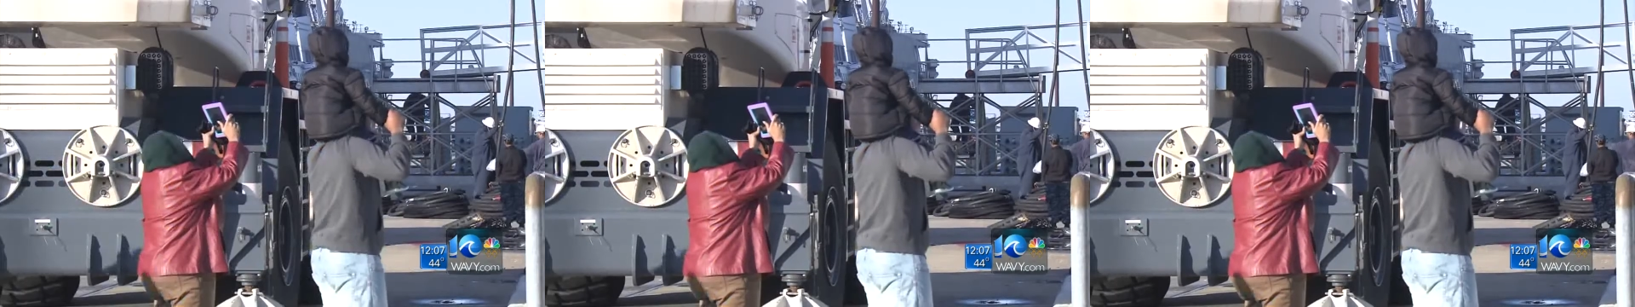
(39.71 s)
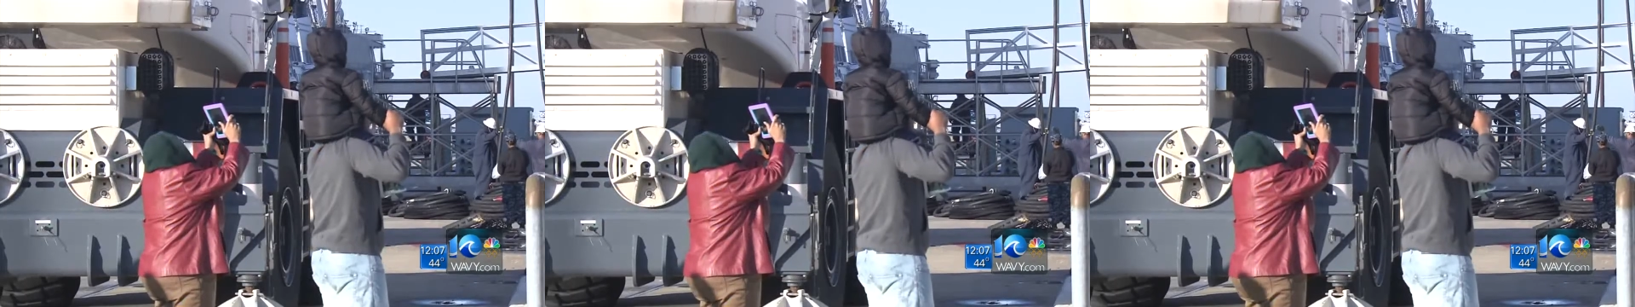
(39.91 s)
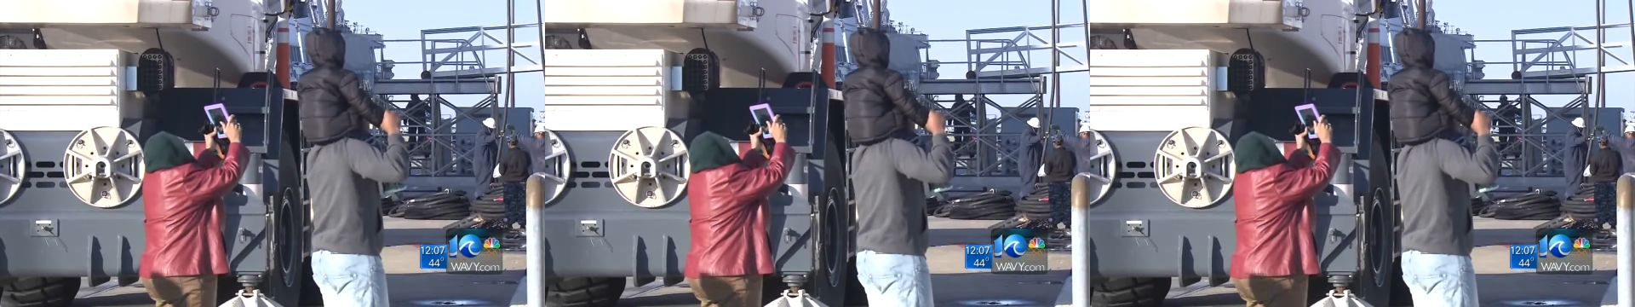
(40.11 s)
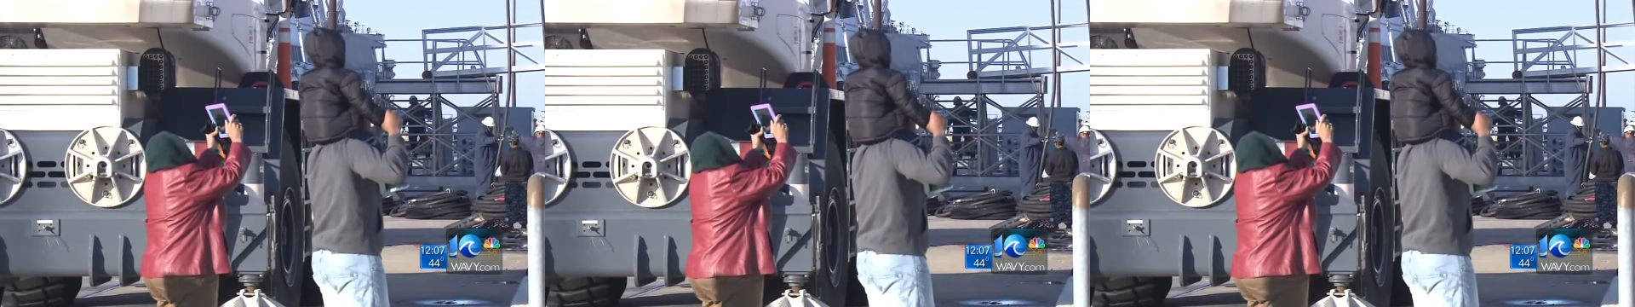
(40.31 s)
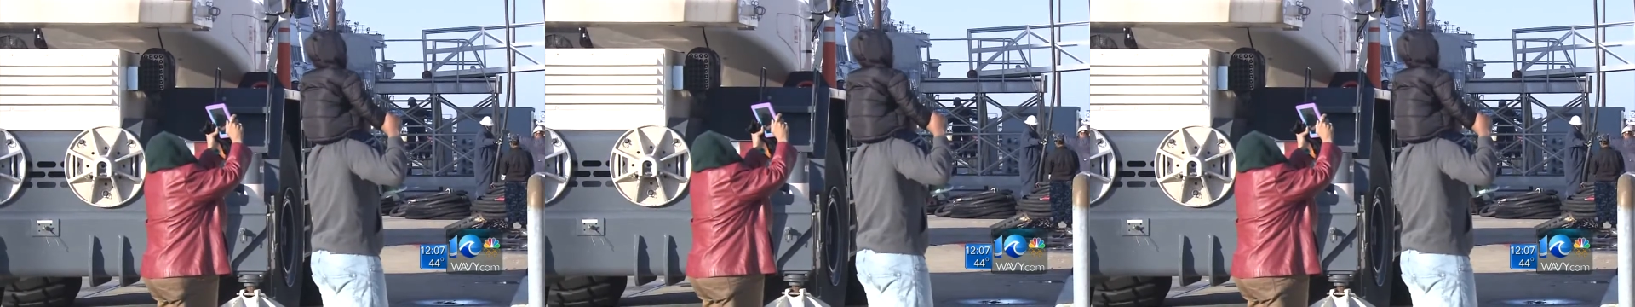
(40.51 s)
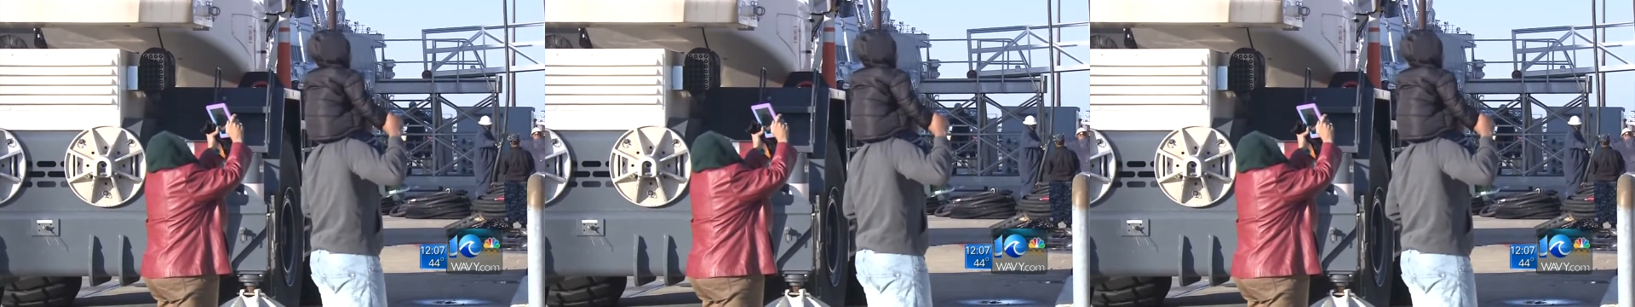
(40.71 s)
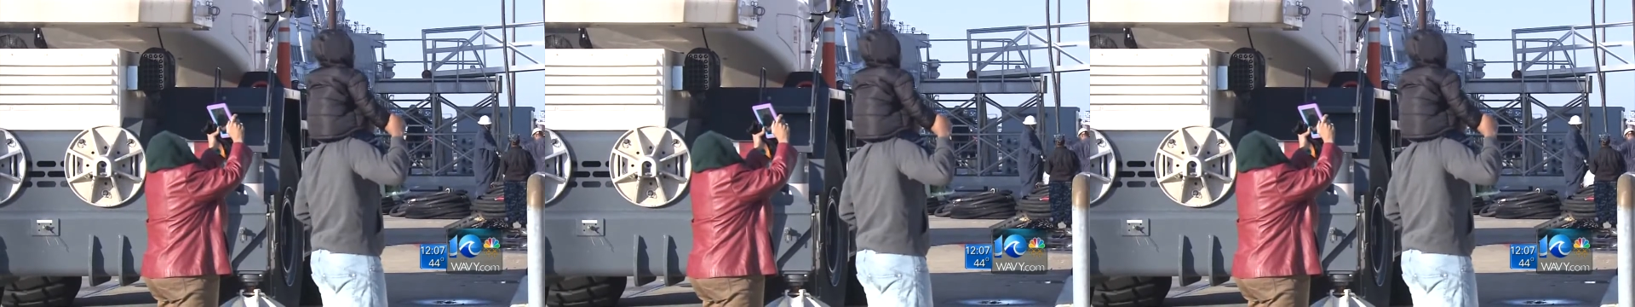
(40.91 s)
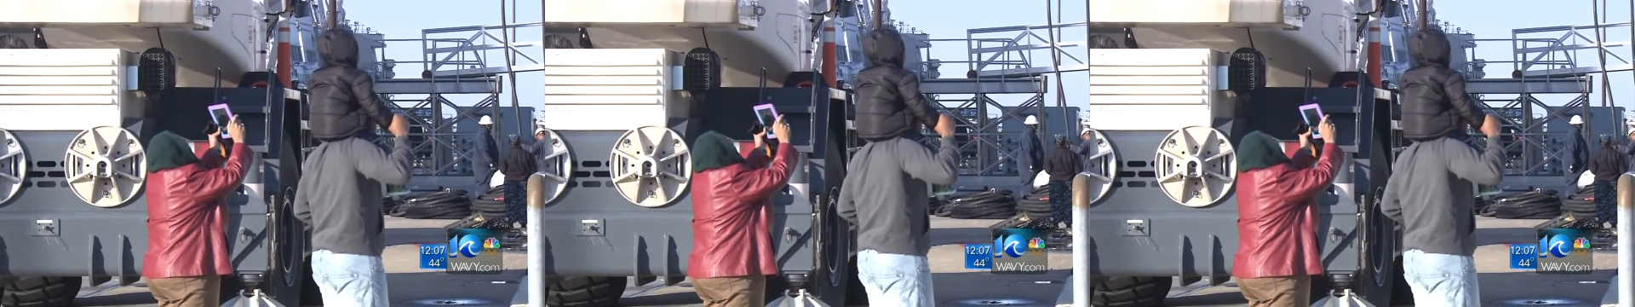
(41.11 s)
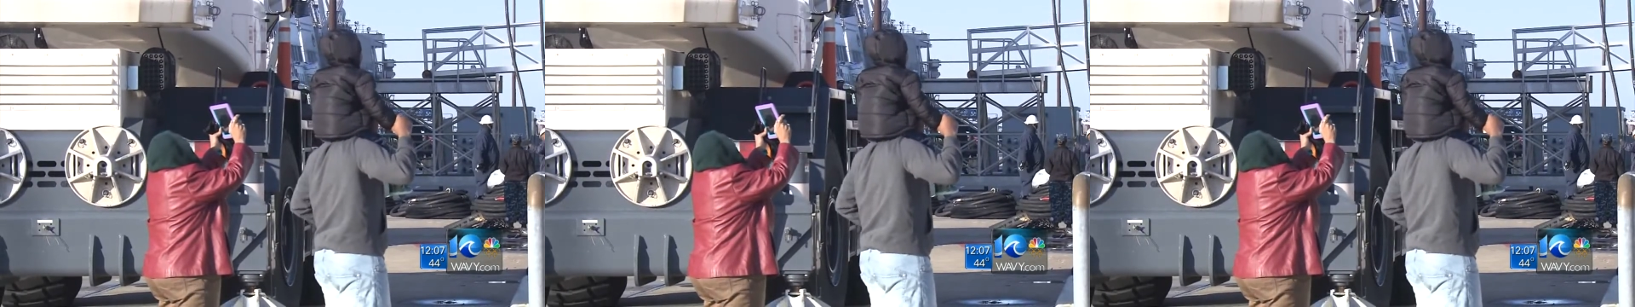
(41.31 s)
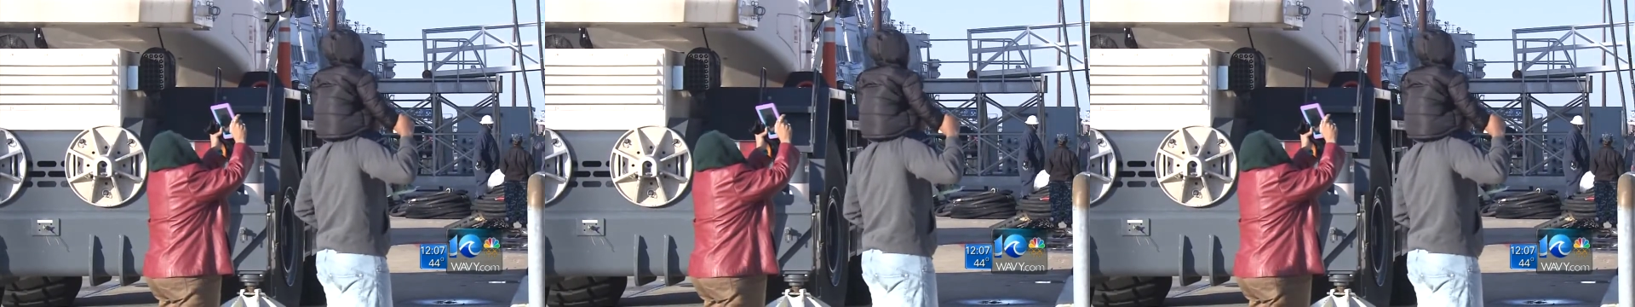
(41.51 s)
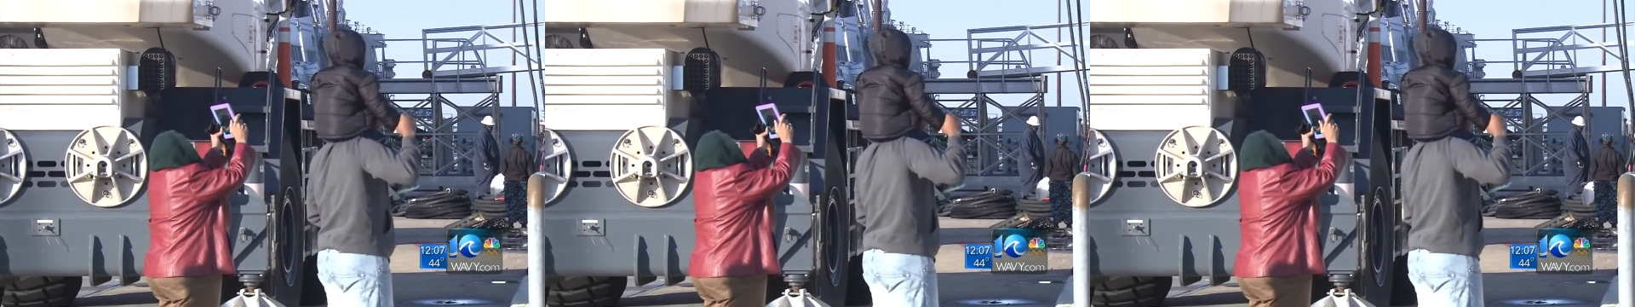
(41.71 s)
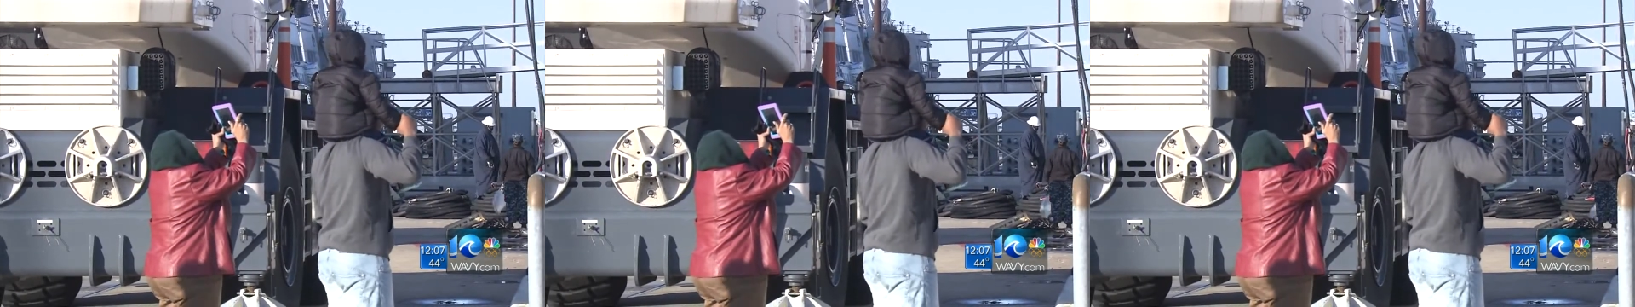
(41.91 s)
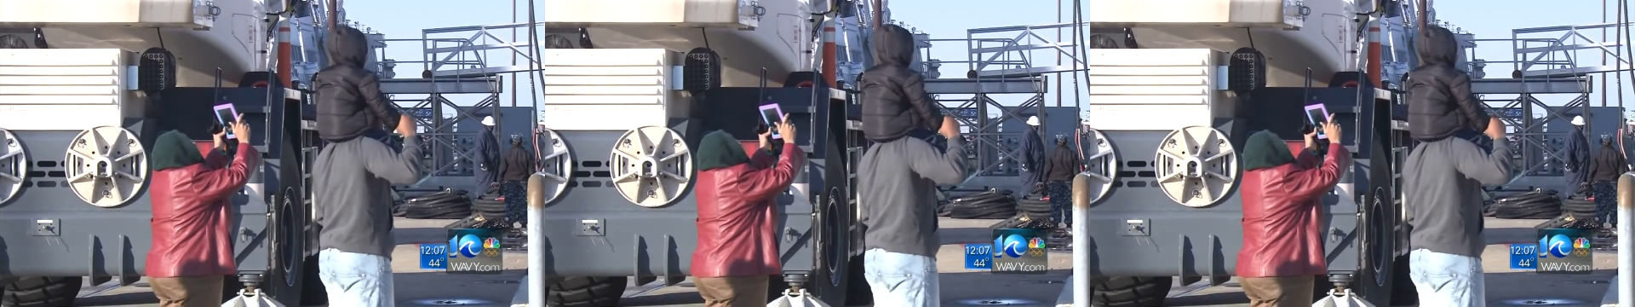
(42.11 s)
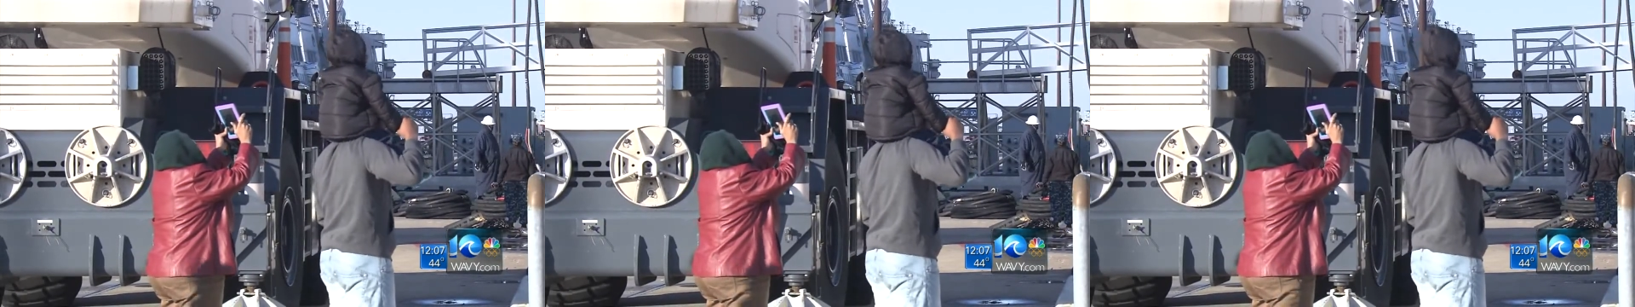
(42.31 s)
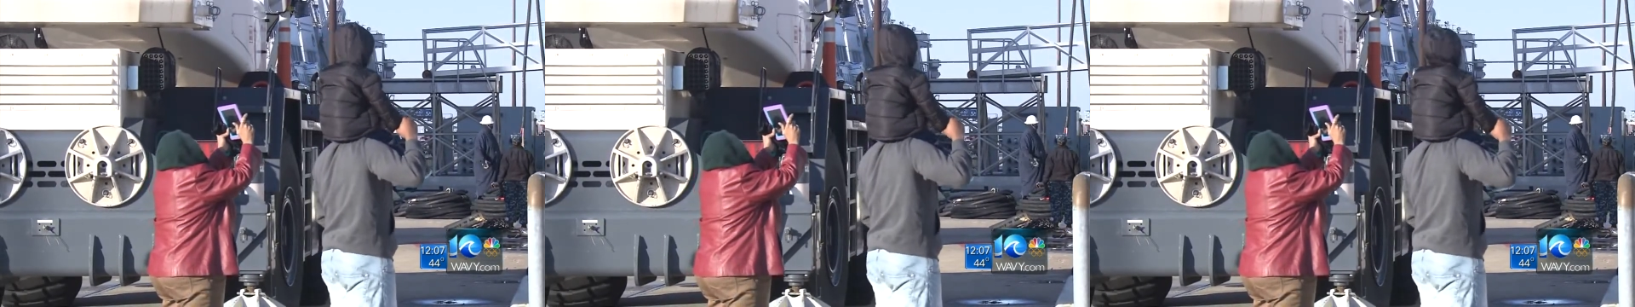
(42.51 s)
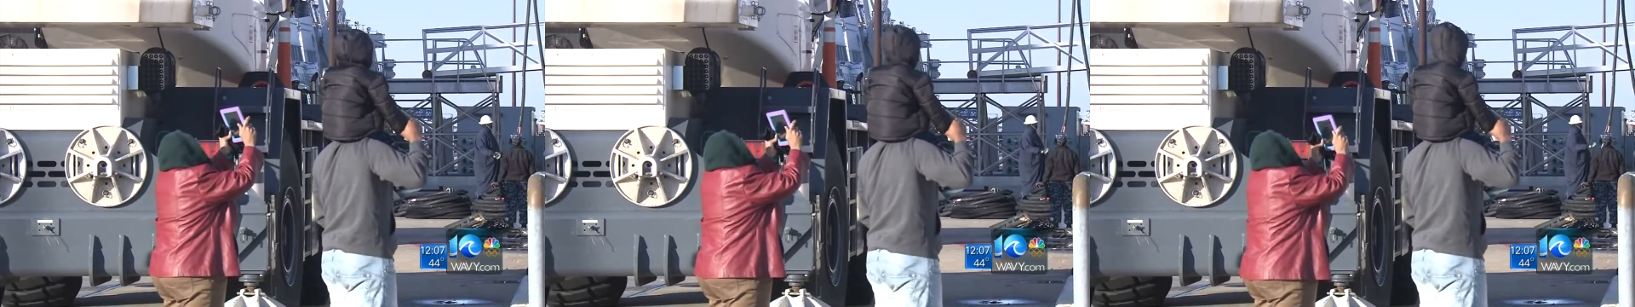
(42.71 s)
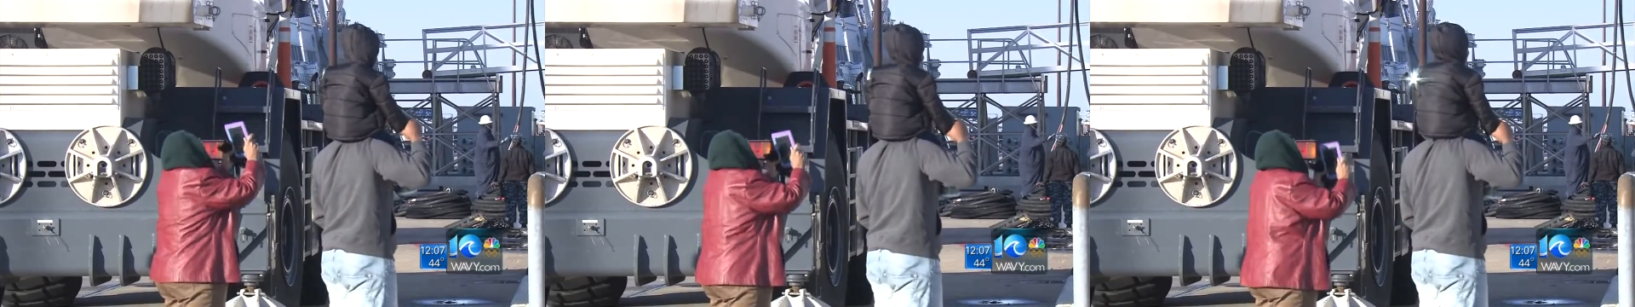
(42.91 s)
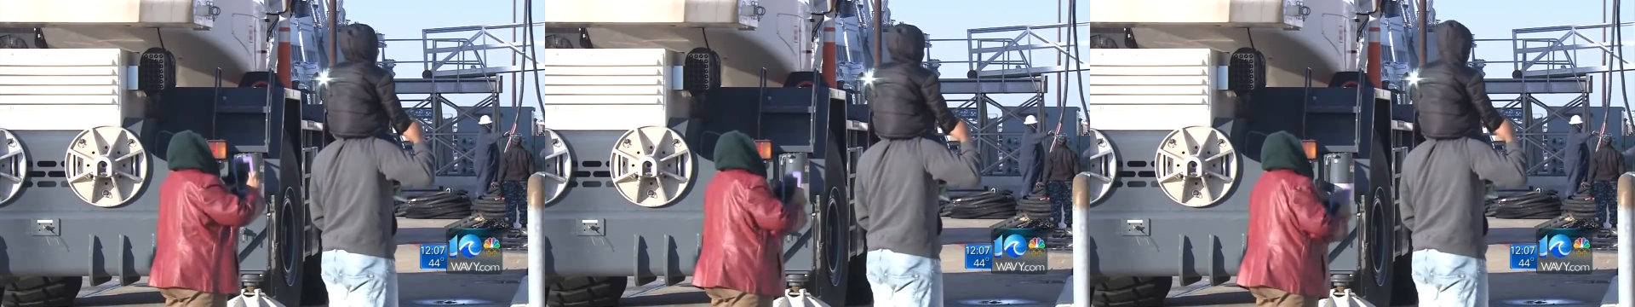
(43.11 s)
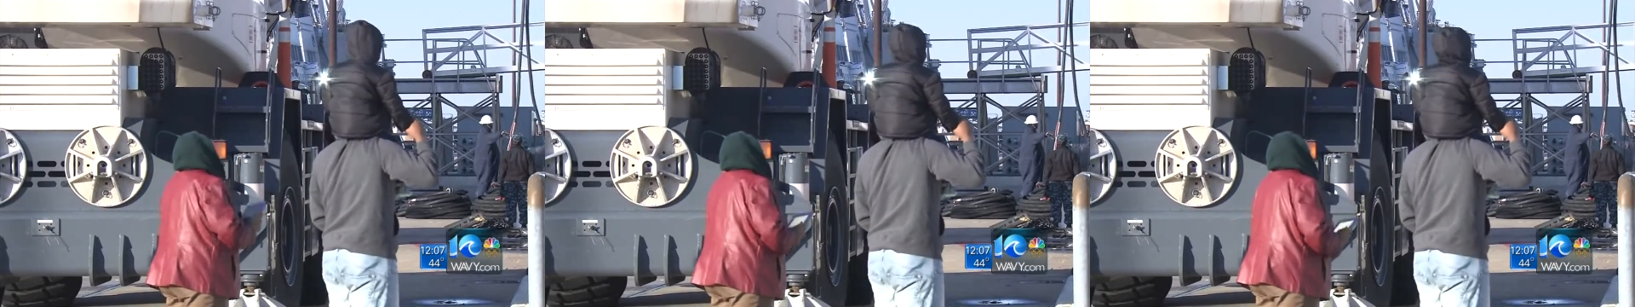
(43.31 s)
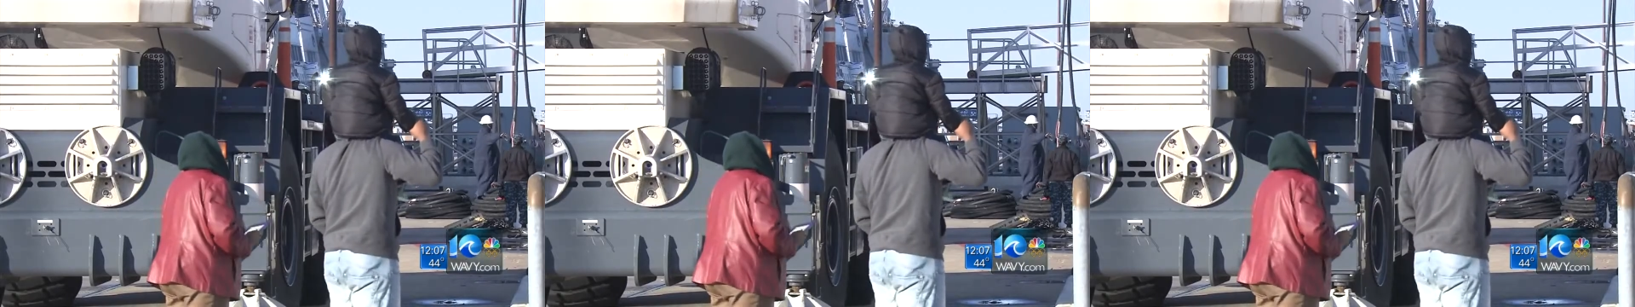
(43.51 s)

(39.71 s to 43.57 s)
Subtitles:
Nobody's mouth can be seen.